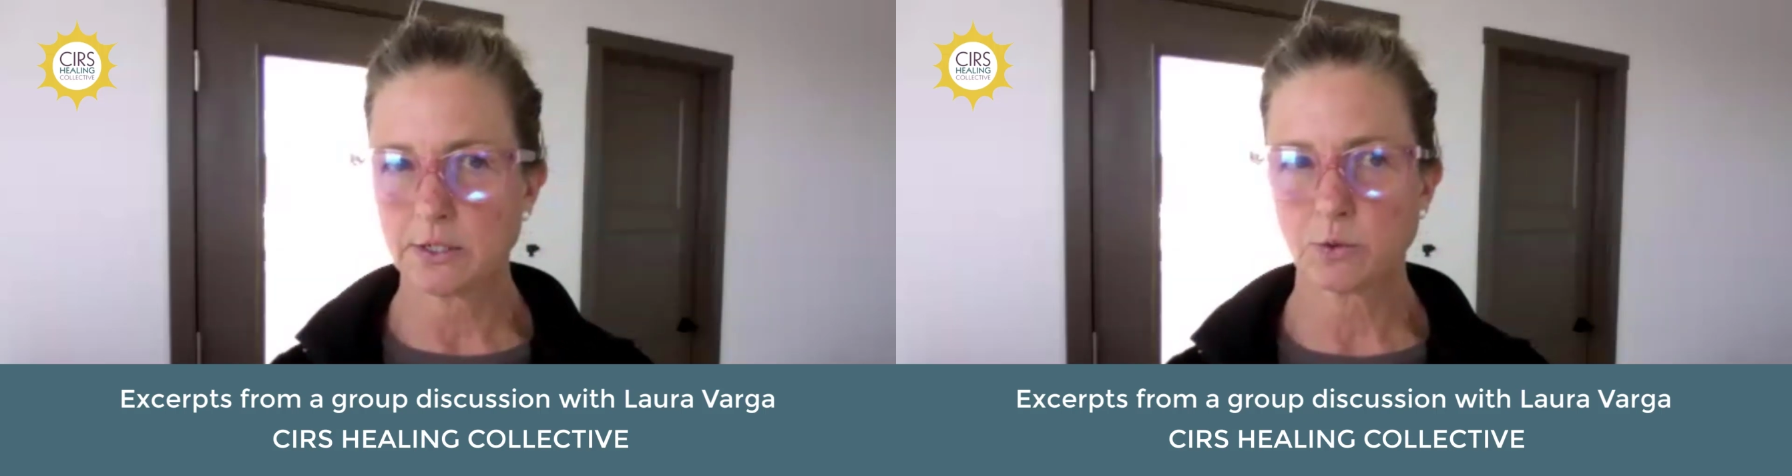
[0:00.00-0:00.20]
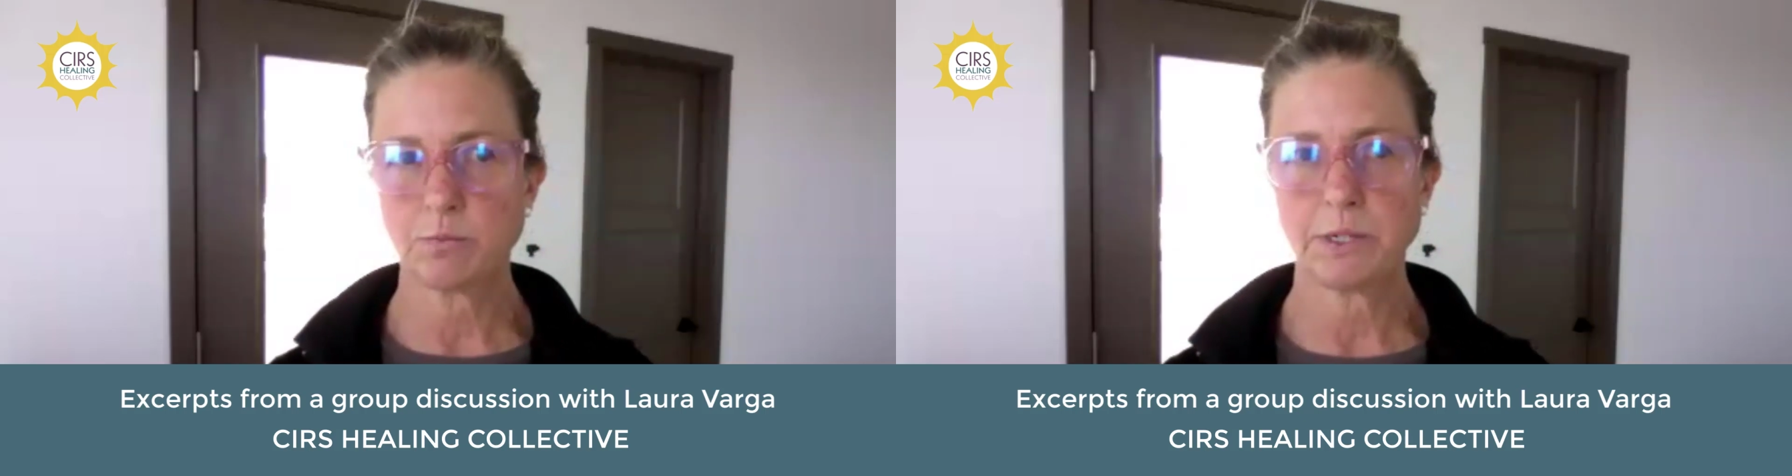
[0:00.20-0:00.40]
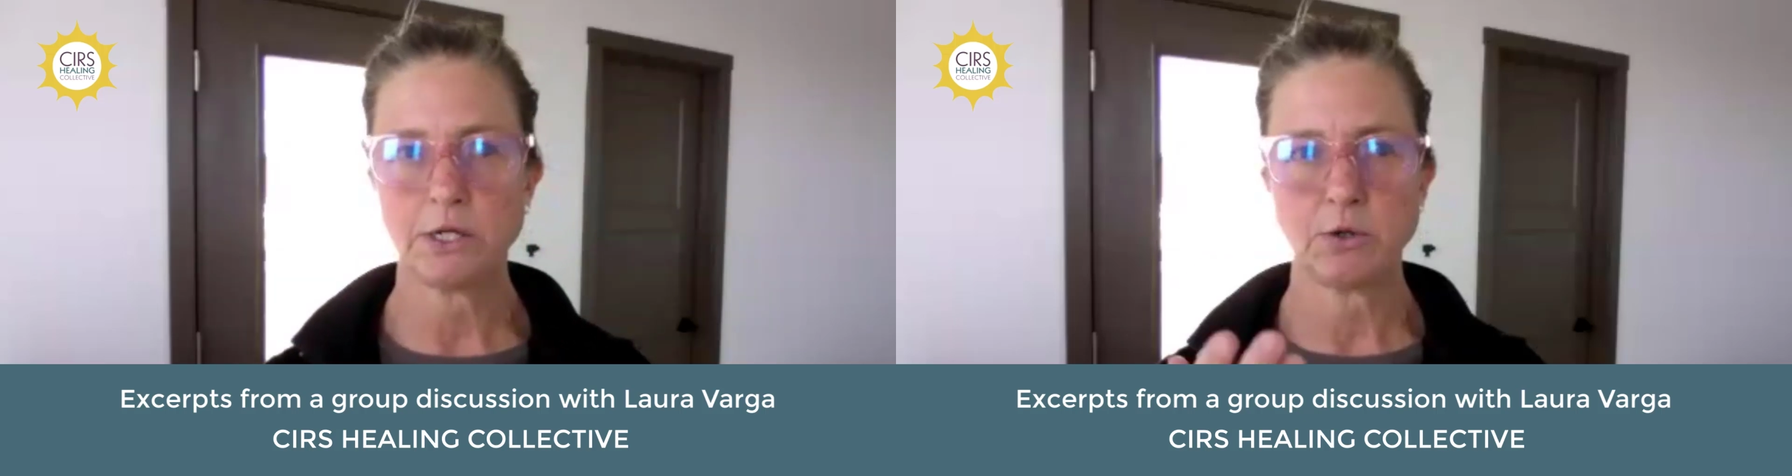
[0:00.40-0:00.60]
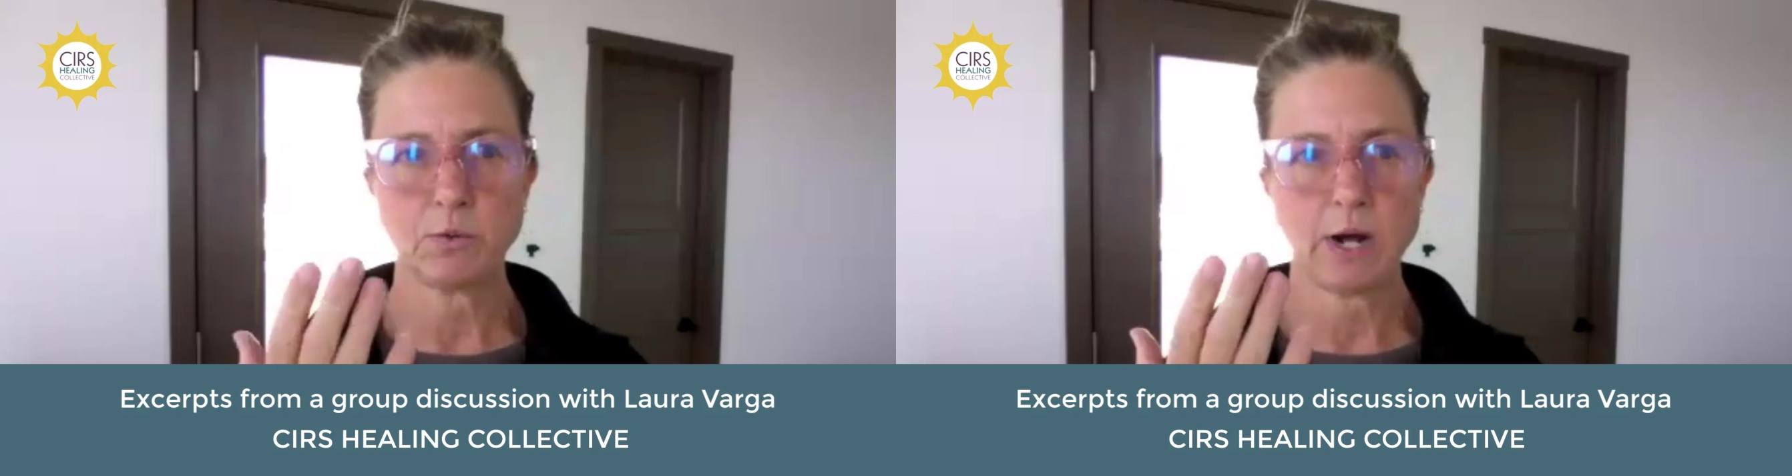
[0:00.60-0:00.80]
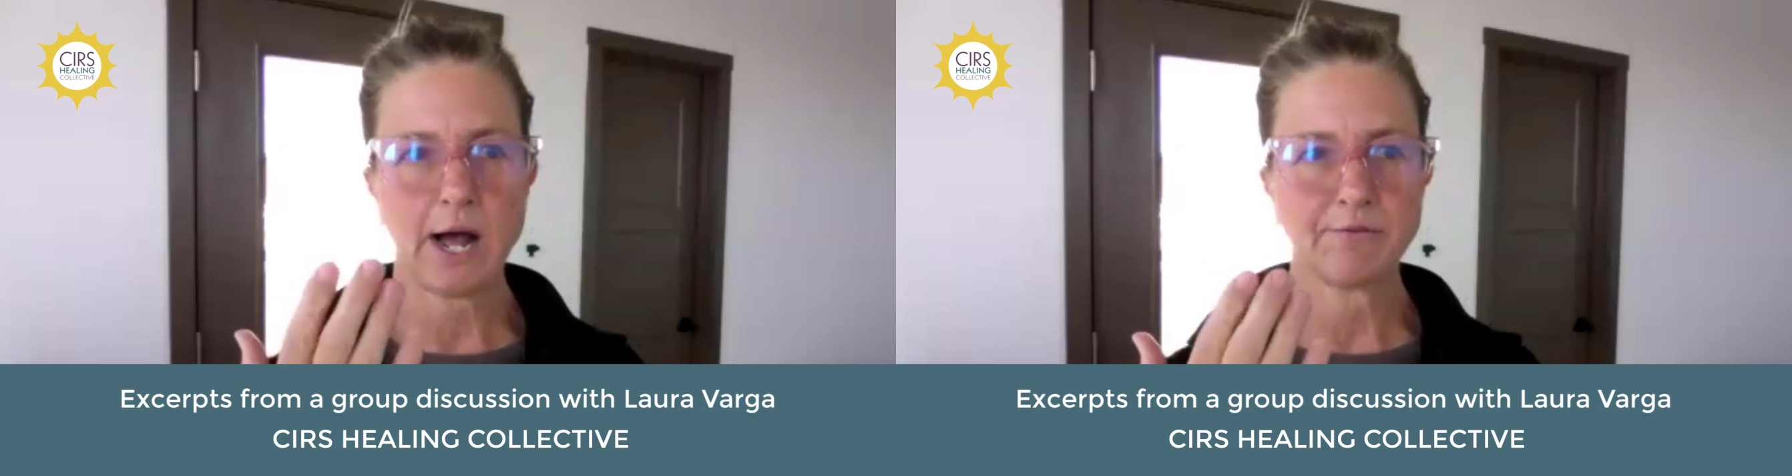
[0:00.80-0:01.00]
This would be
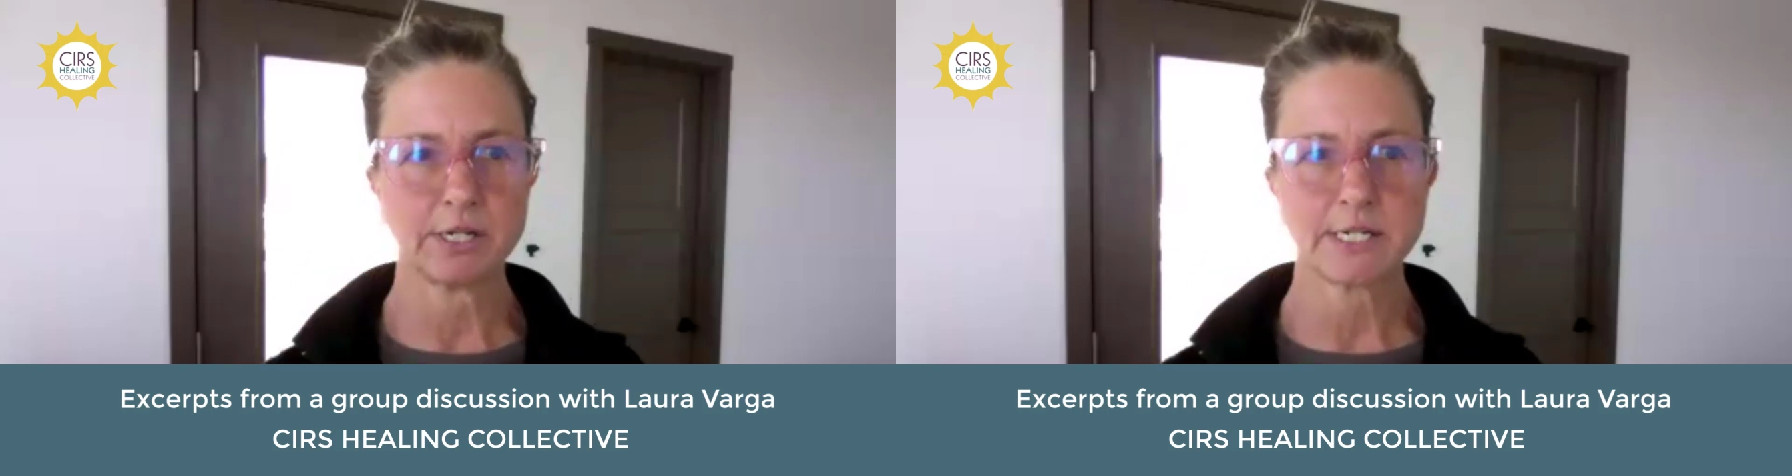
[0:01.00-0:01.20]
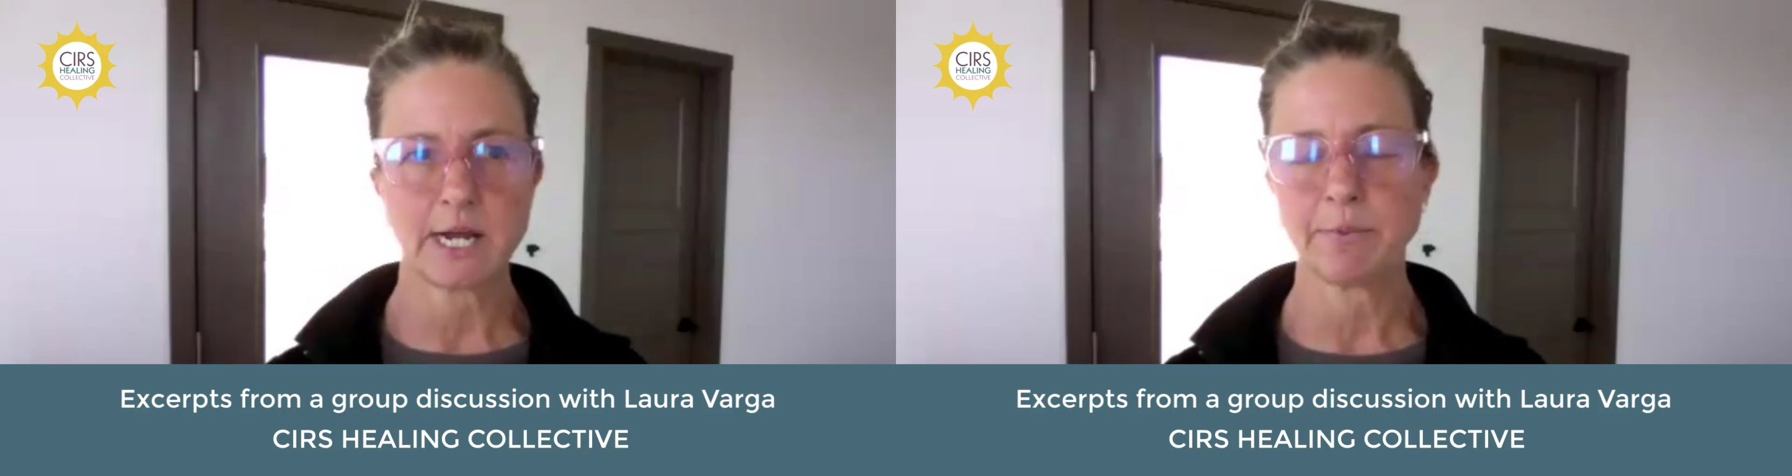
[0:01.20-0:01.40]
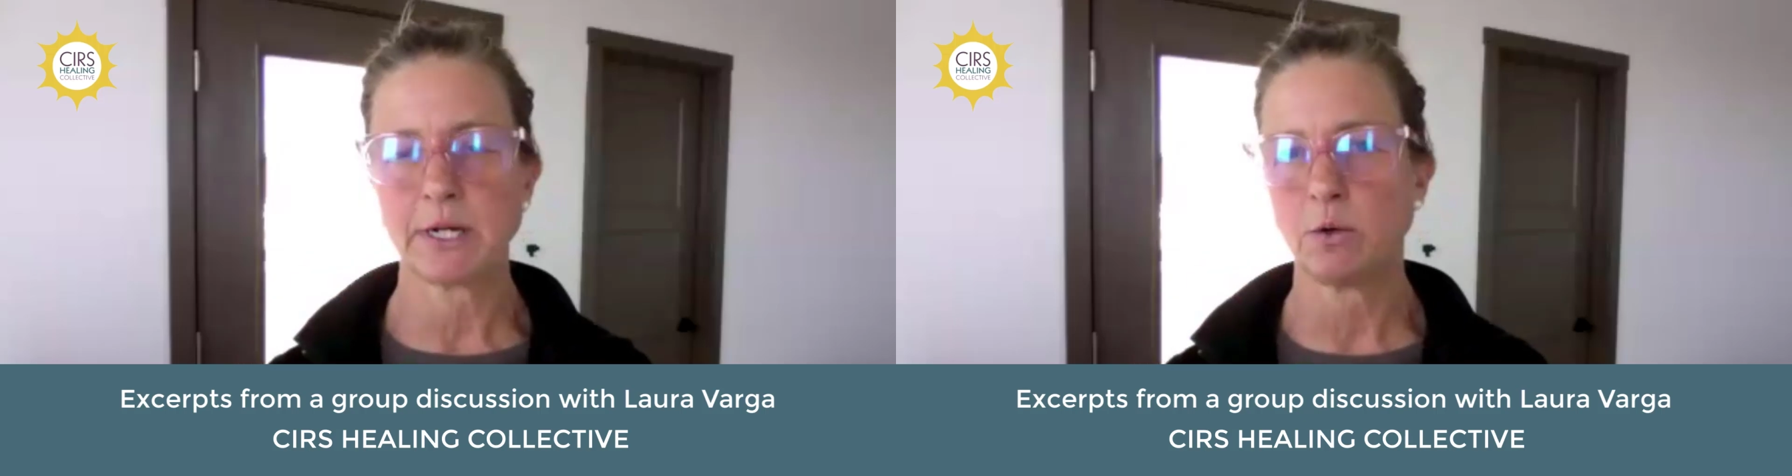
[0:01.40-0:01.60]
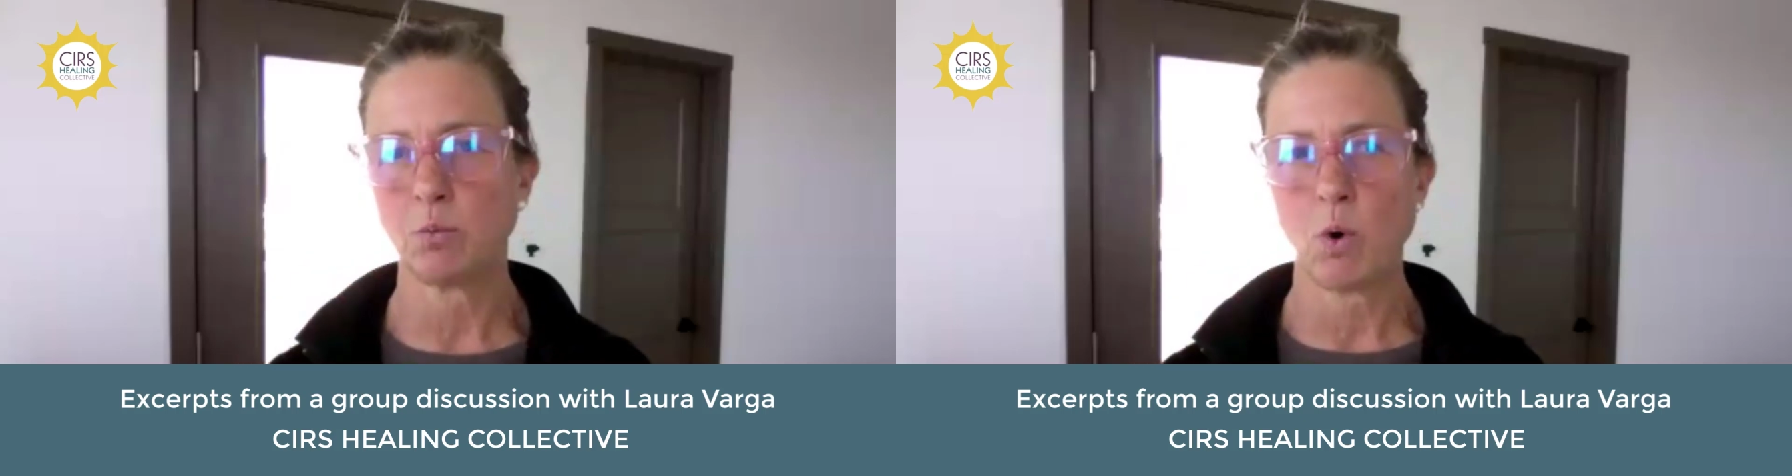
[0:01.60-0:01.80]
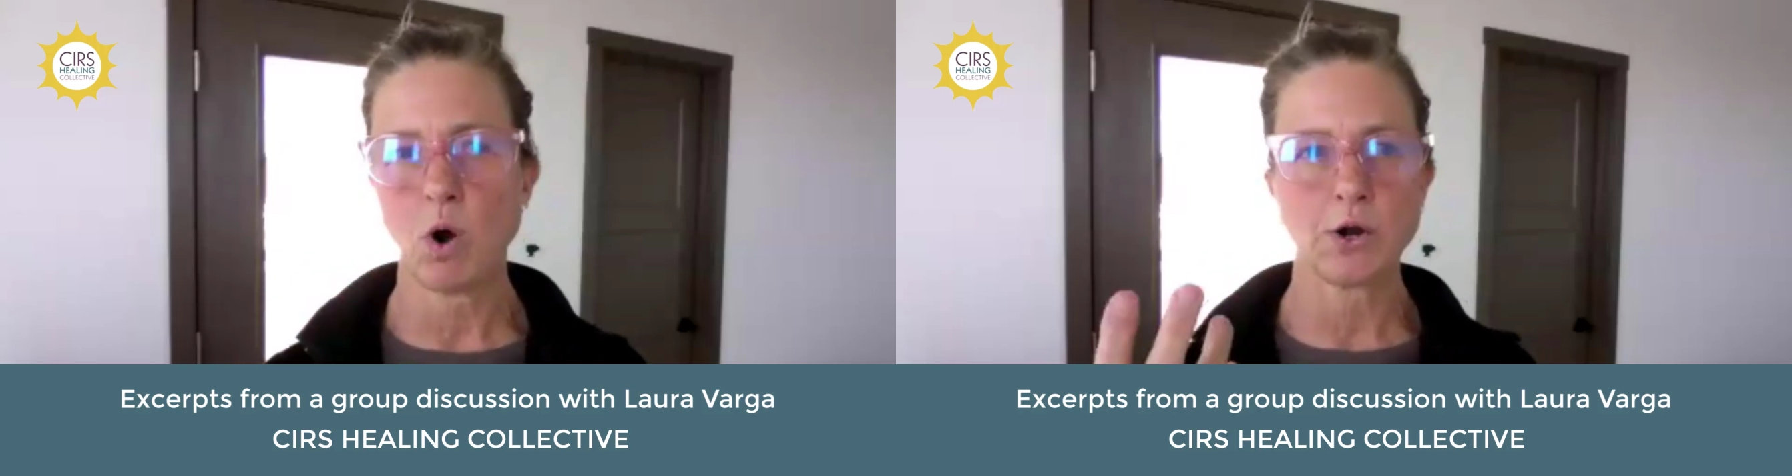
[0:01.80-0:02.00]
you have
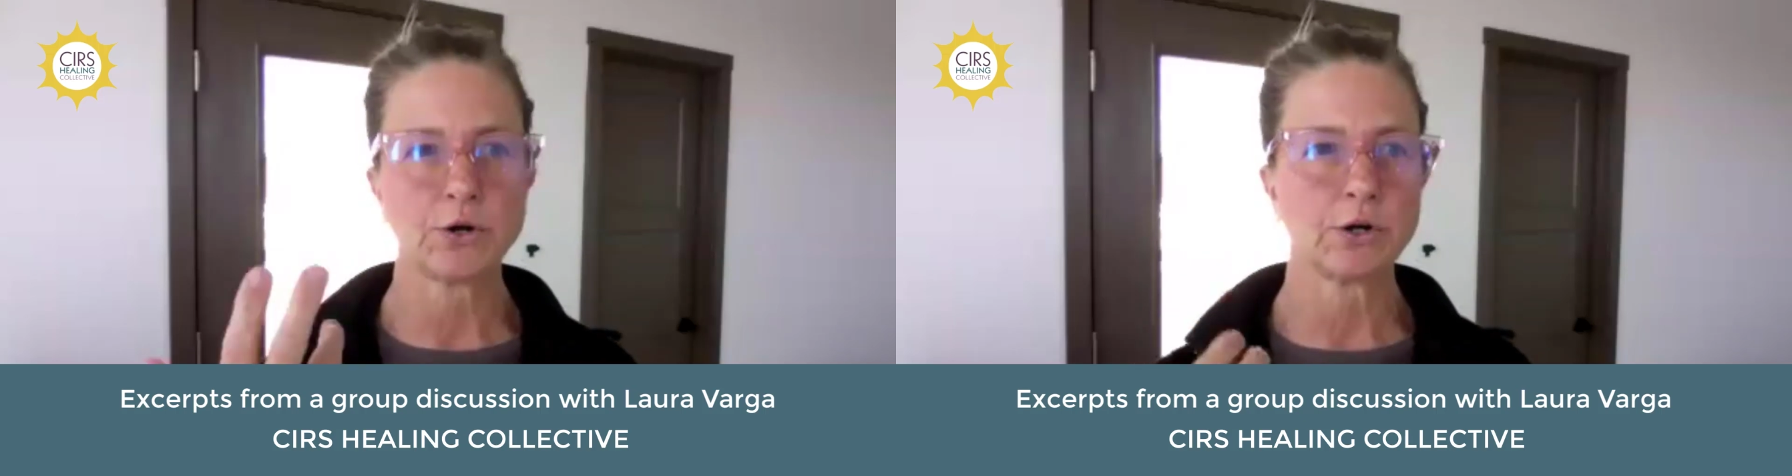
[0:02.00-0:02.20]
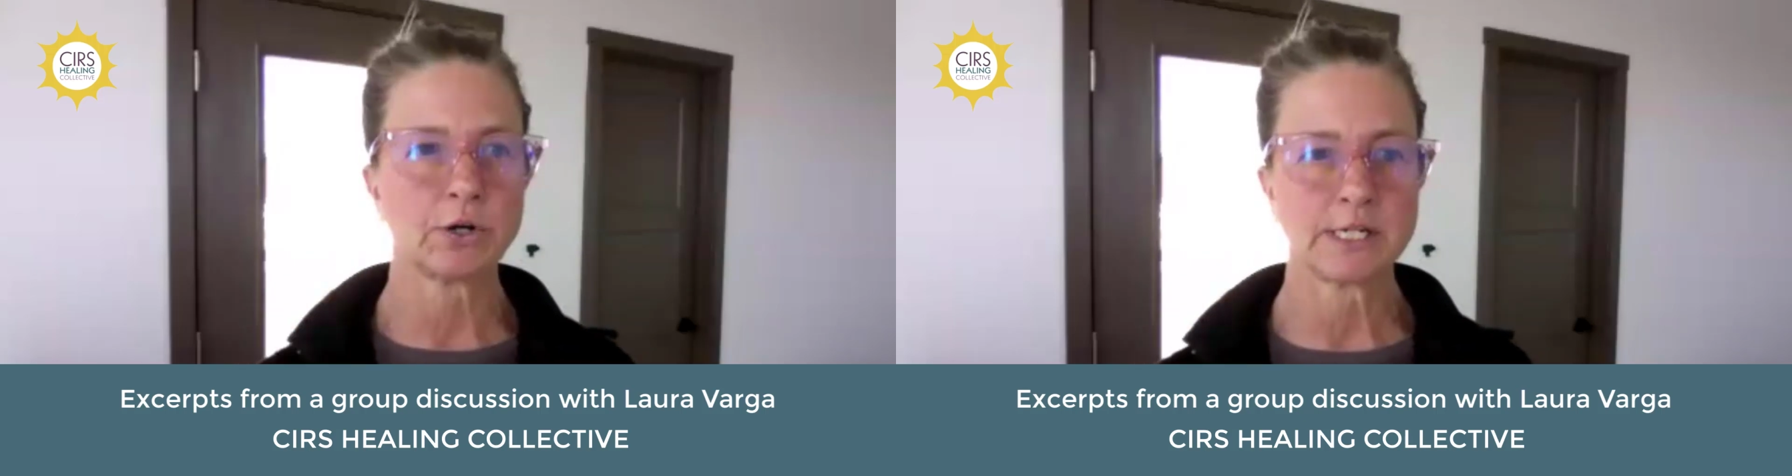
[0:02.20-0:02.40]
contaminated water,